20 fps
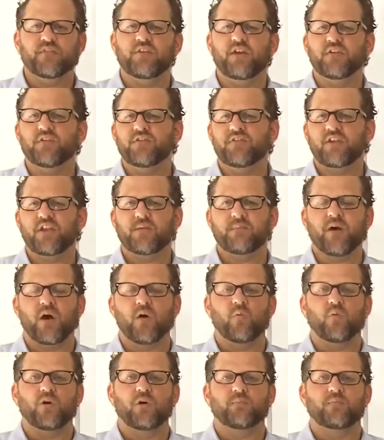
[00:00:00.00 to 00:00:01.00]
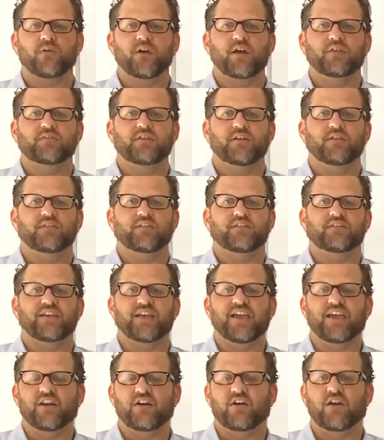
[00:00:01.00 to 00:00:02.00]
The other thing about WordPress is it's
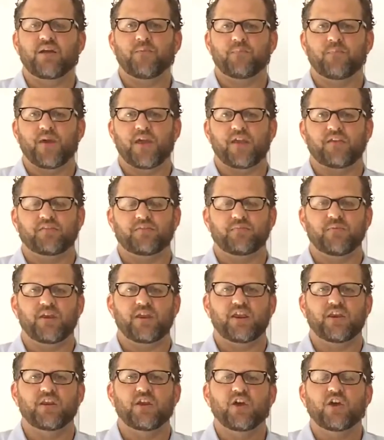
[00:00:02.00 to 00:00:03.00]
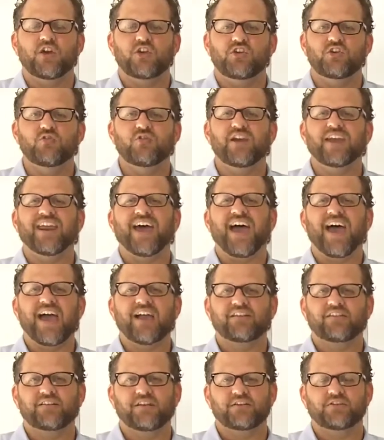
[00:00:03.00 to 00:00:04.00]
internet-based, meaning you can
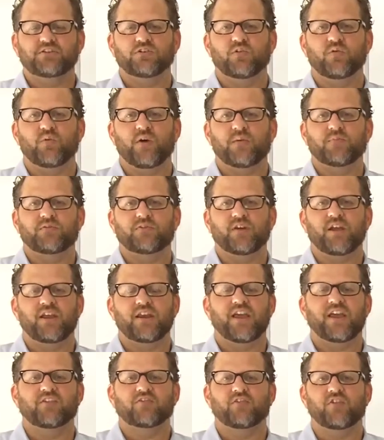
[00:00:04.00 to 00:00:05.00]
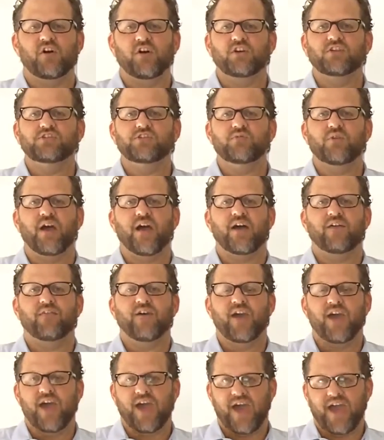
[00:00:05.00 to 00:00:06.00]
access your website as long as you have
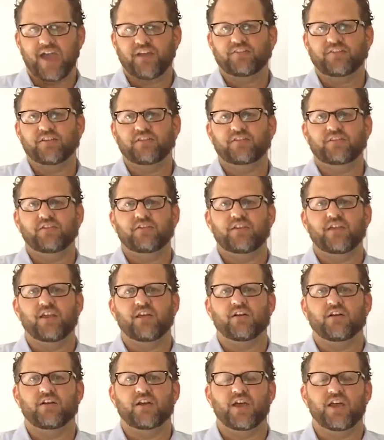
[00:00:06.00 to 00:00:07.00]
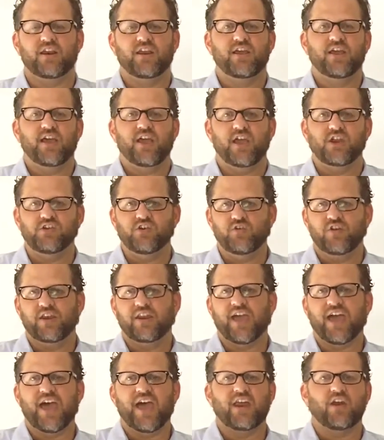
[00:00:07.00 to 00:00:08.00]
access to the internet, and you
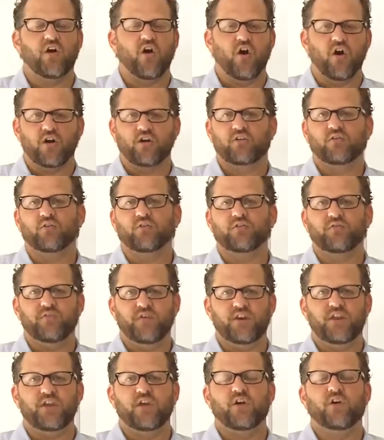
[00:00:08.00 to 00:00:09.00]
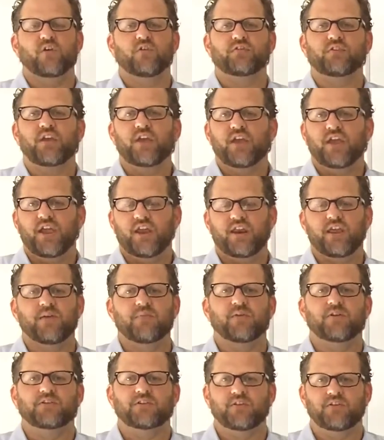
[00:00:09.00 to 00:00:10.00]
can add articles, videos, and
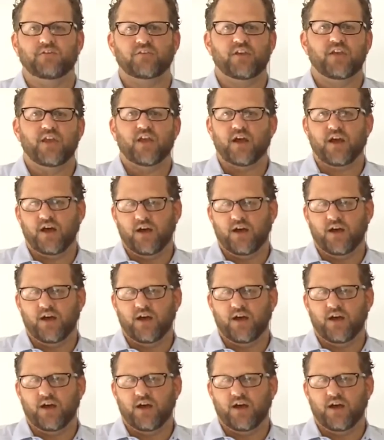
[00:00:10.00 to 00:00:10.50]
images